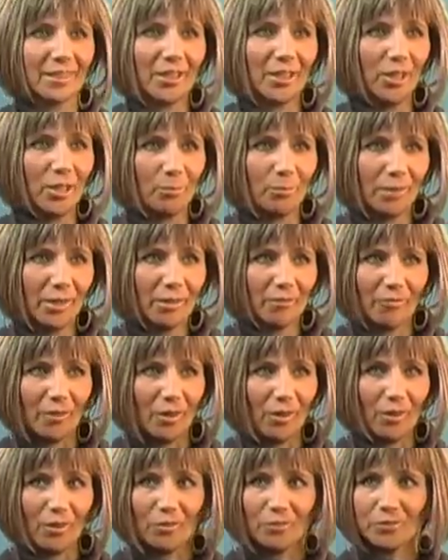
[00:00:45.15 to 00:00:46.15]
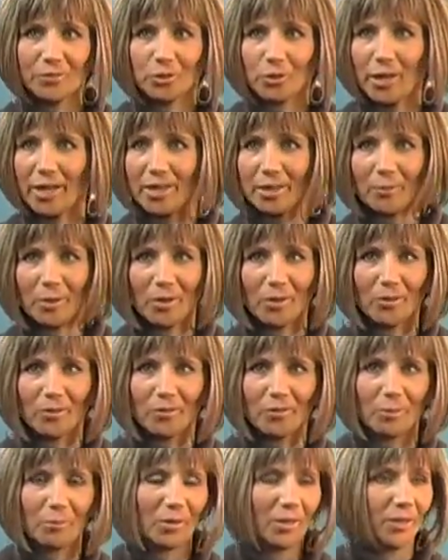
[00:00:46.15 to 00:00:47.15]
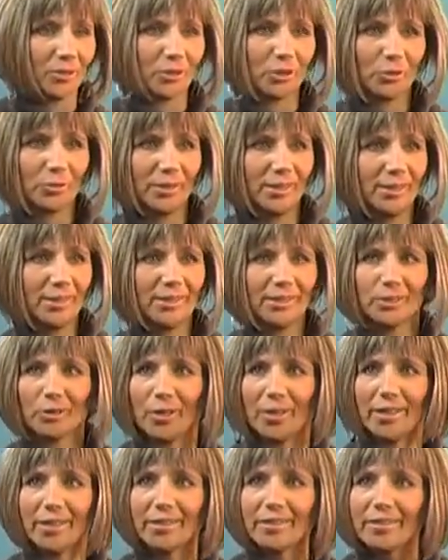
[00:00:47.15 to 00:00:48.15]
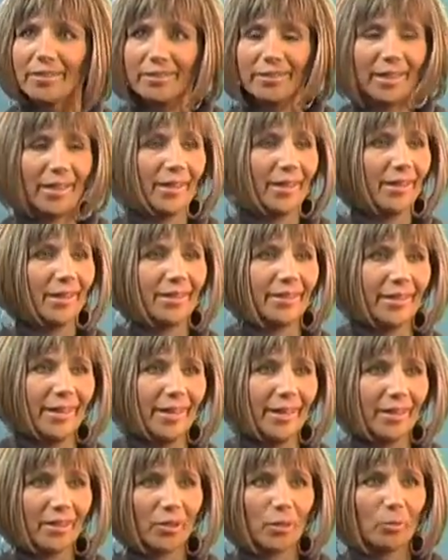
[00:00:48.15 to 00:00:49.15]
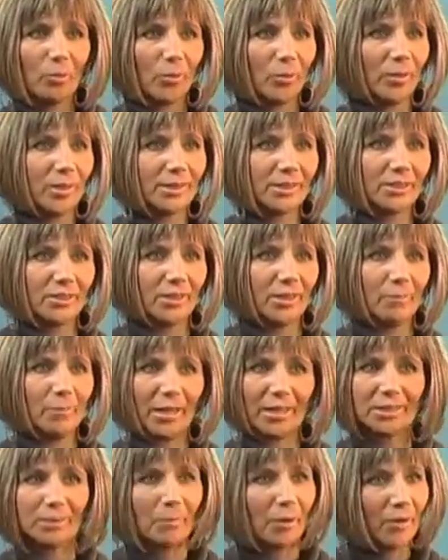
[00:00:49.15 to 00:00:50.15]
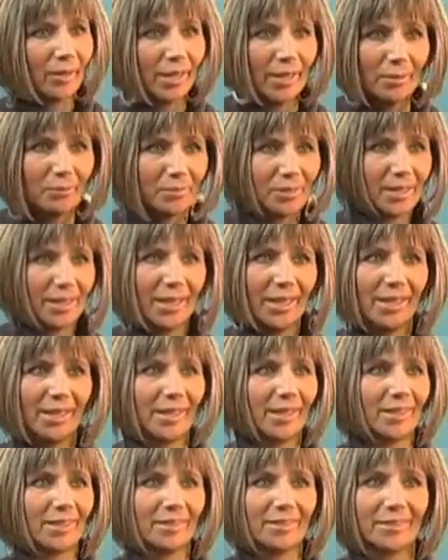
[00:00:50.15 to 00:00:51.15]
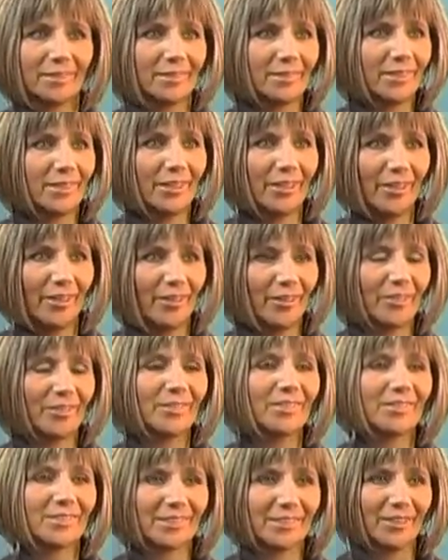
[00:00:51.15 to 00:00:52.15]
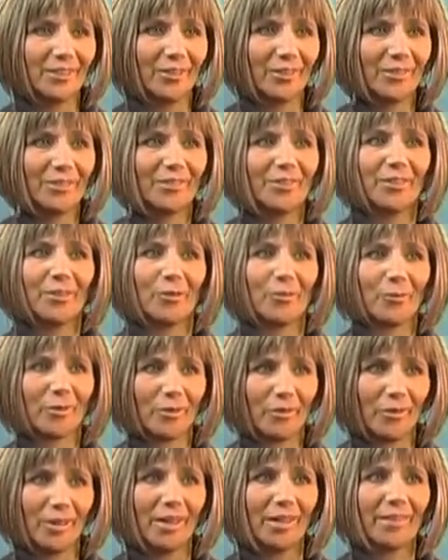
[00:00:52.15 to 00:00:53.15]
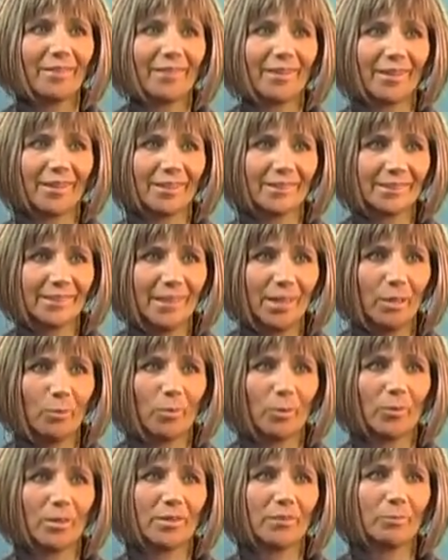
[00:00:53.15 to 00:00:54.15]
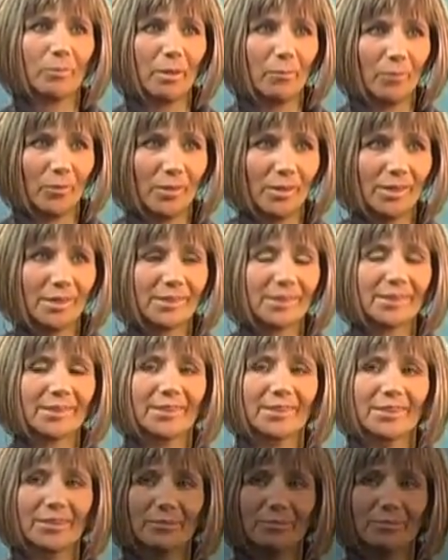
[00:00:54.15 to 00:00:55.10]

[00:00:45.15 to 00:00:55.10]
you know, be involved, drag them all over the country, dragging eight little boys to a basketball game today and, you know, so no regret that I got to stay home and raise my boys.